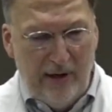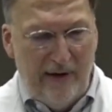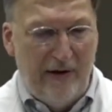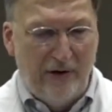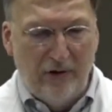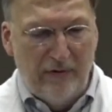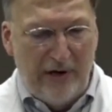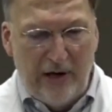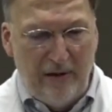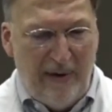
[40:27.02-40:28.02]
And there you can
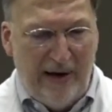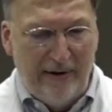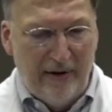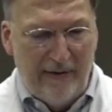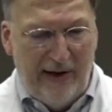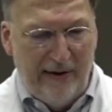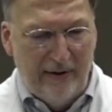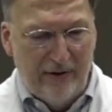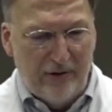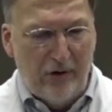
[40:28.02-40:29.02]
read all about it on that
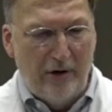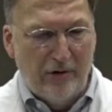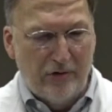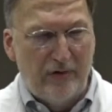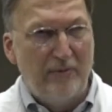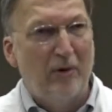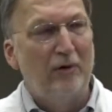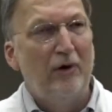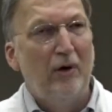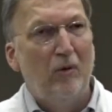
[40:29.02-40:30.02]

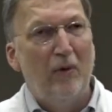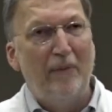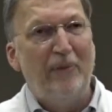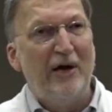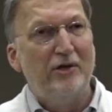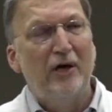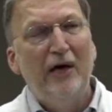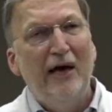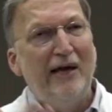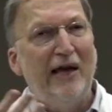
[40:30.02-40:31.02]
cardiocerebral webpage.
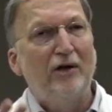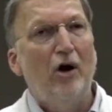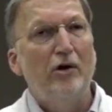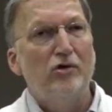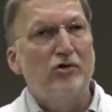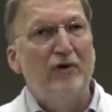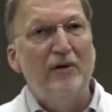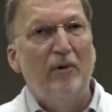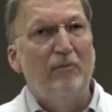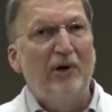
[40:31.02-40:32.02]
Again,
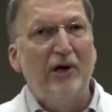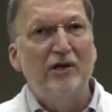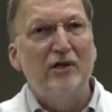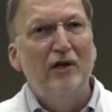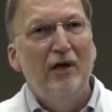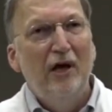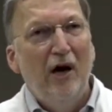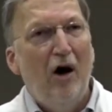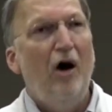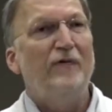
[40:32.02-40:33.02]
cardiocerebral, because
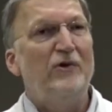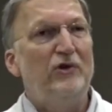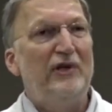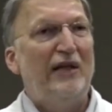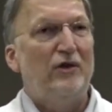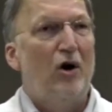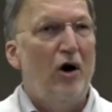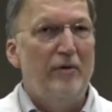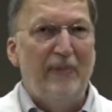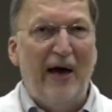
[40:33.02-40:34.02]
often you can get the
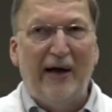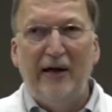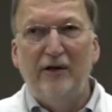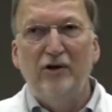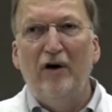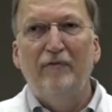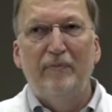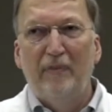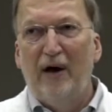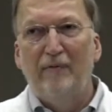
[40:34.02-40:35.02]
heart back, and
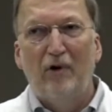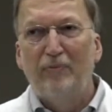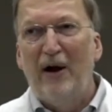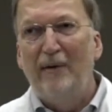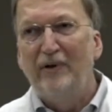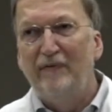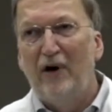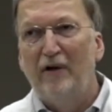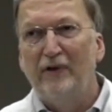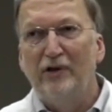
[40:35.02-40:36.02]
y'all are probably
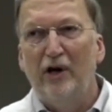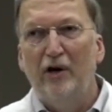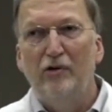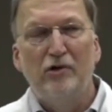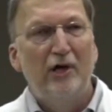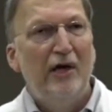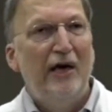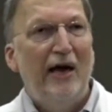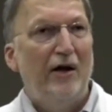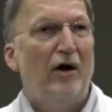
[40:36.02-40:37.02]
involved in codes,
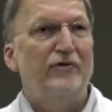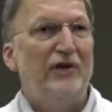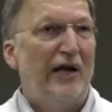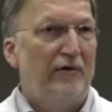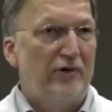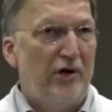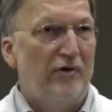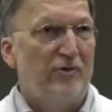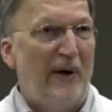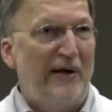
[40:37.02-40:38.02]
and often you get a return
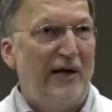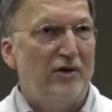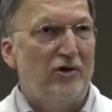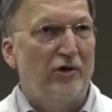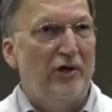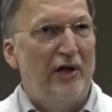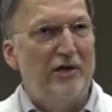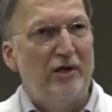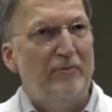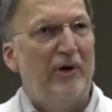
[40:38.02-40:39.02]
of spontaneous
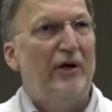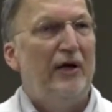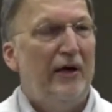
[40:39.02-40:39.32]
circulation, but